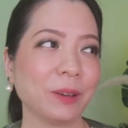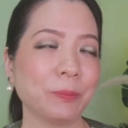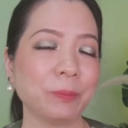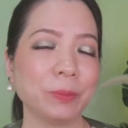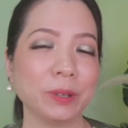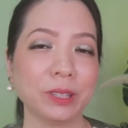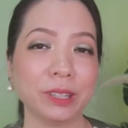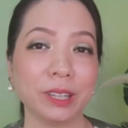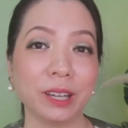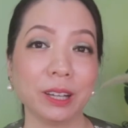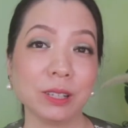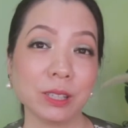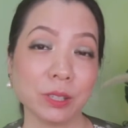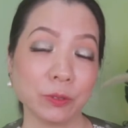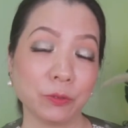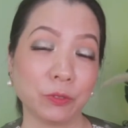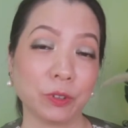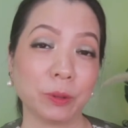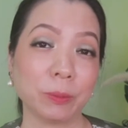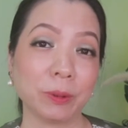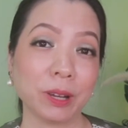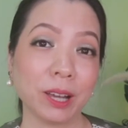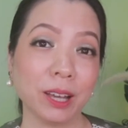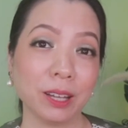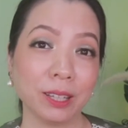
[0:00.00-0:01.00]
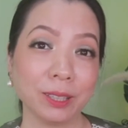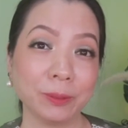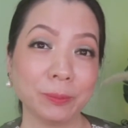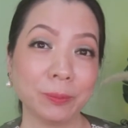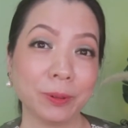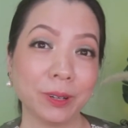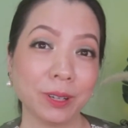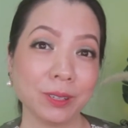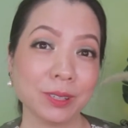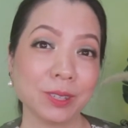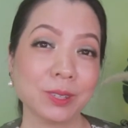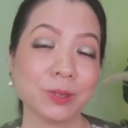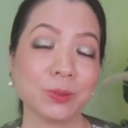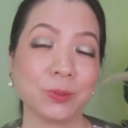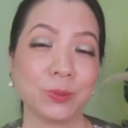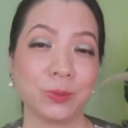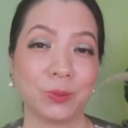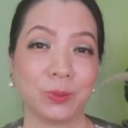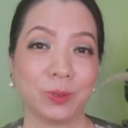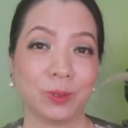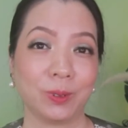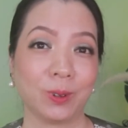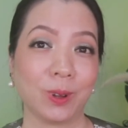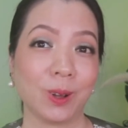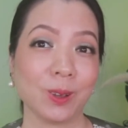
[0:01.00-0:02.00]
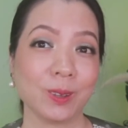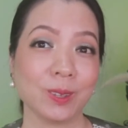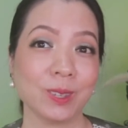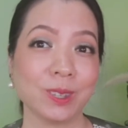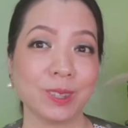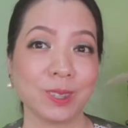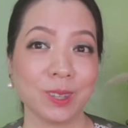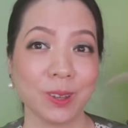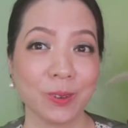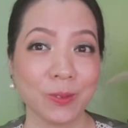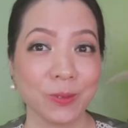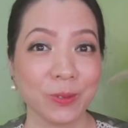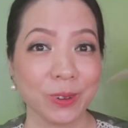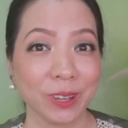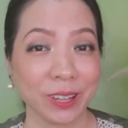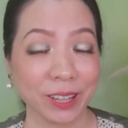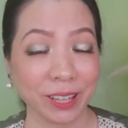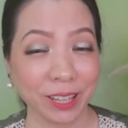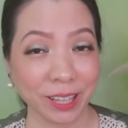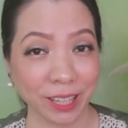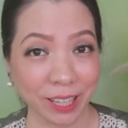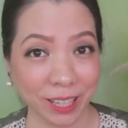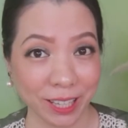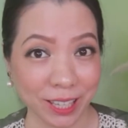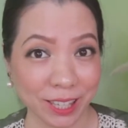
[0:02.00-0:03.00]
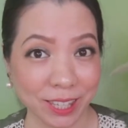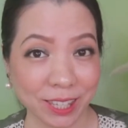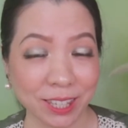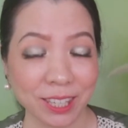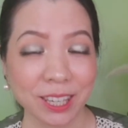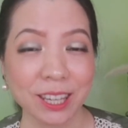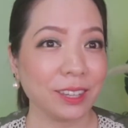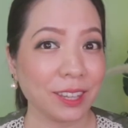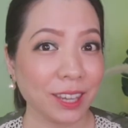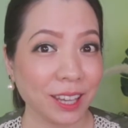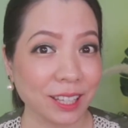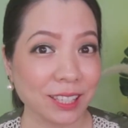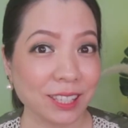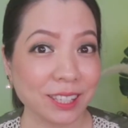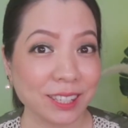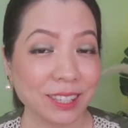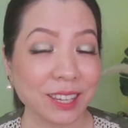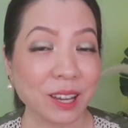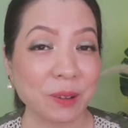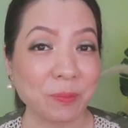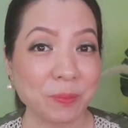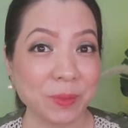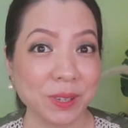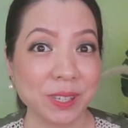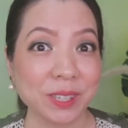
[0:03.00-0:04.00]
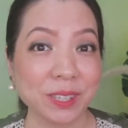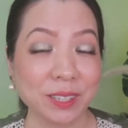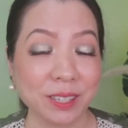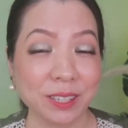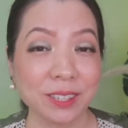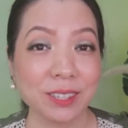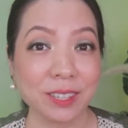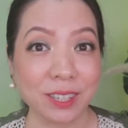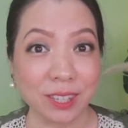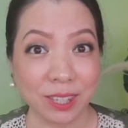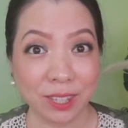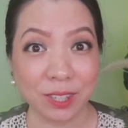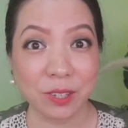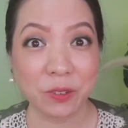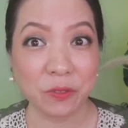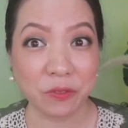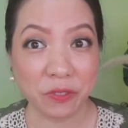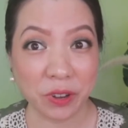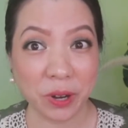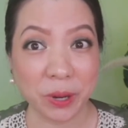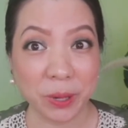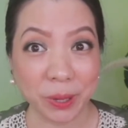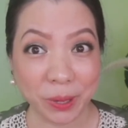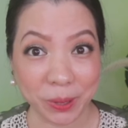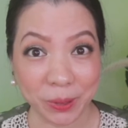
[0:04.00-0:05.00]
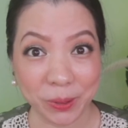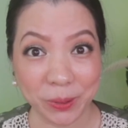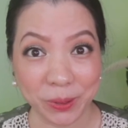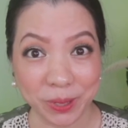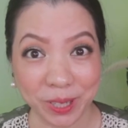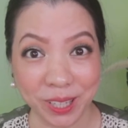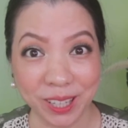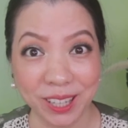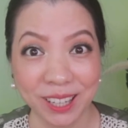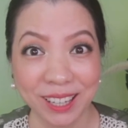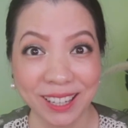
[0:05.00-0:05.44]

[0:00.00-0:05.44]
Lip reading: get burnt out from Colourpop's constant release, yet their business is still very good.